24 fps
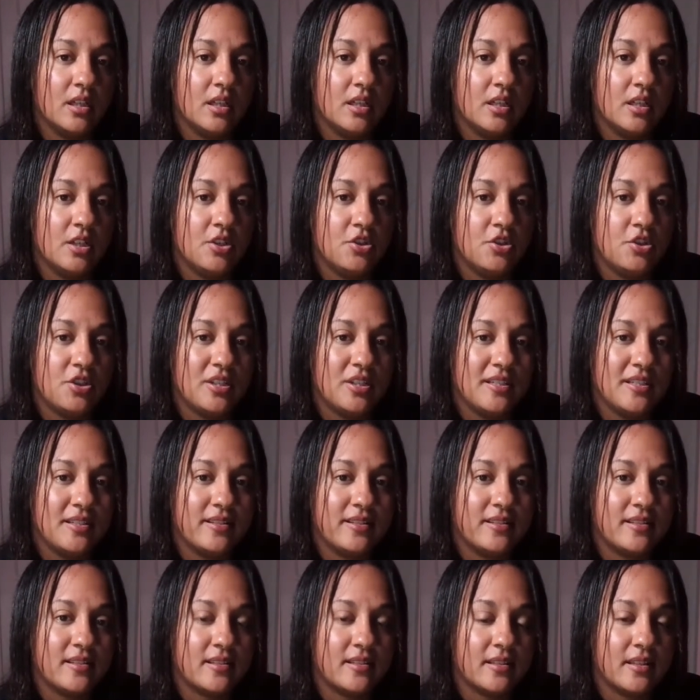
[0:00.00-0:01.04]

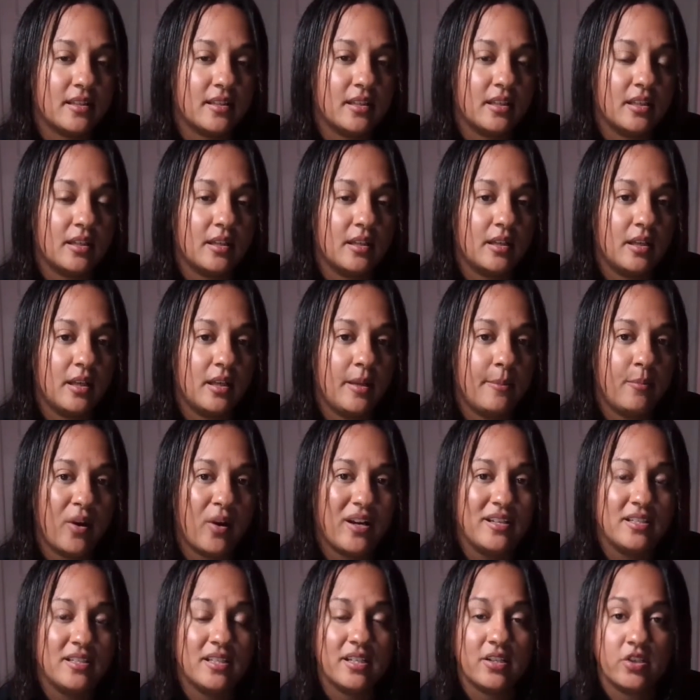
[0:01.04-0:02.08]
She's
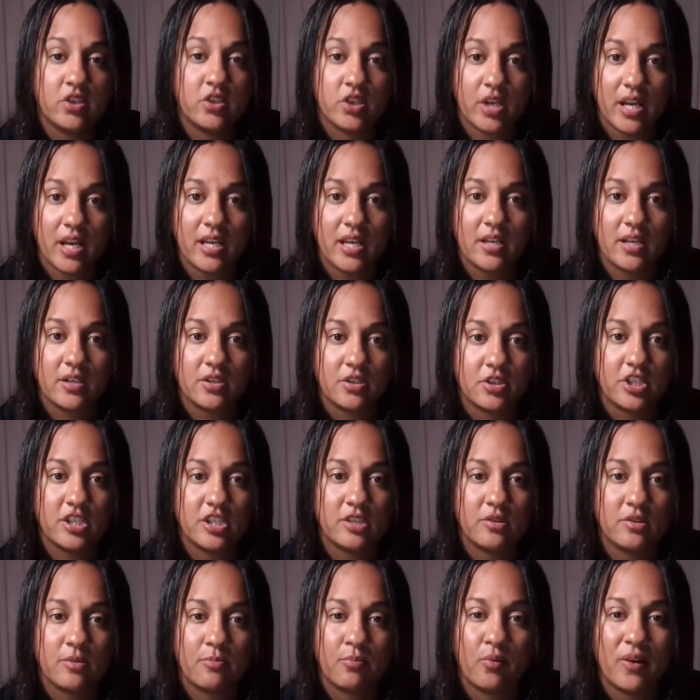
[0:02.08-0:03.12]
embracing change.
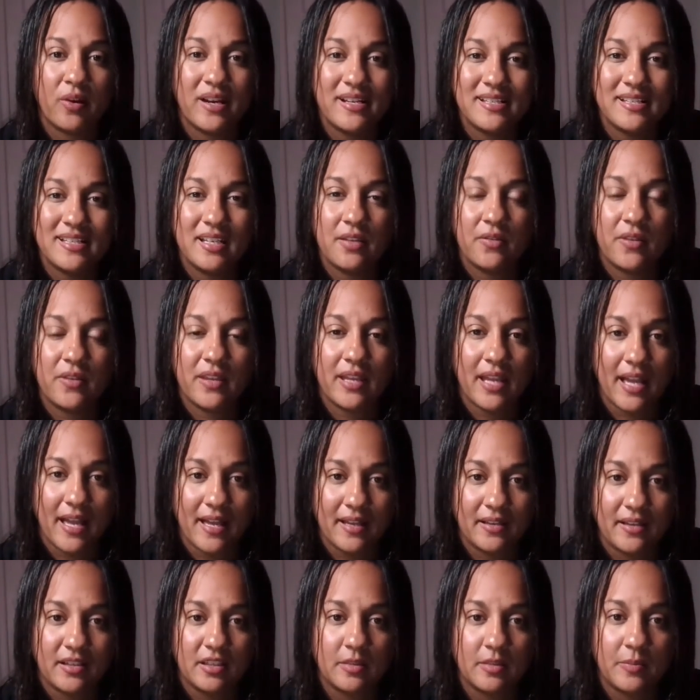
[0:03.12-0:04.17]
She's embracing the
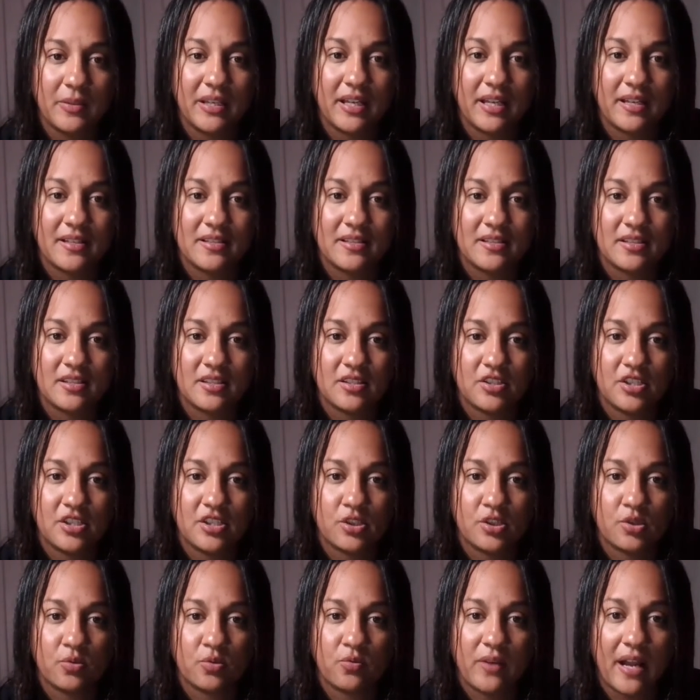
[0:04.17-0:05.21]
end because she's
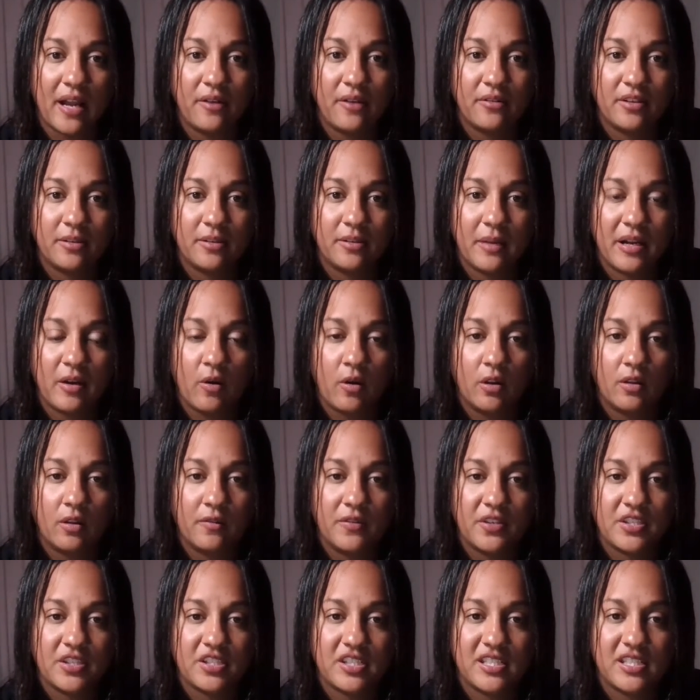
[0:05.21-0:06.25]
surrounded by all of
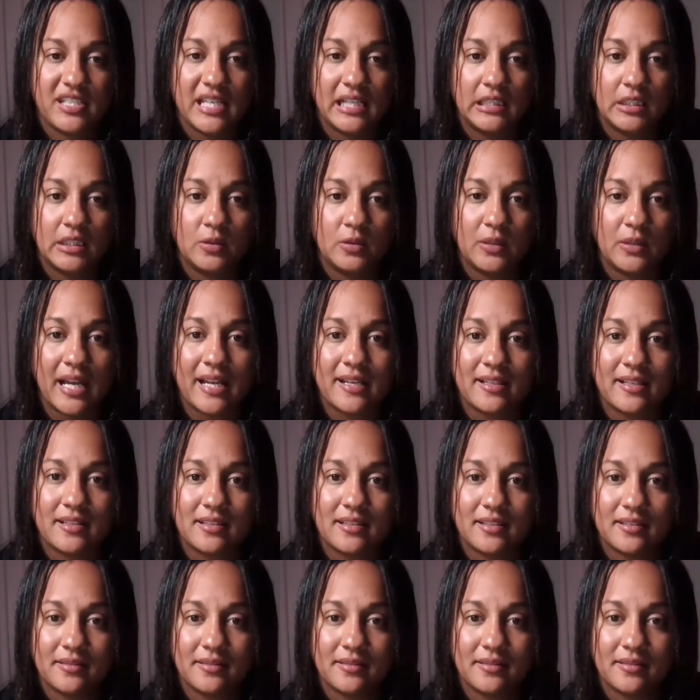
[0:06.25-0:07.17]
this yellow light.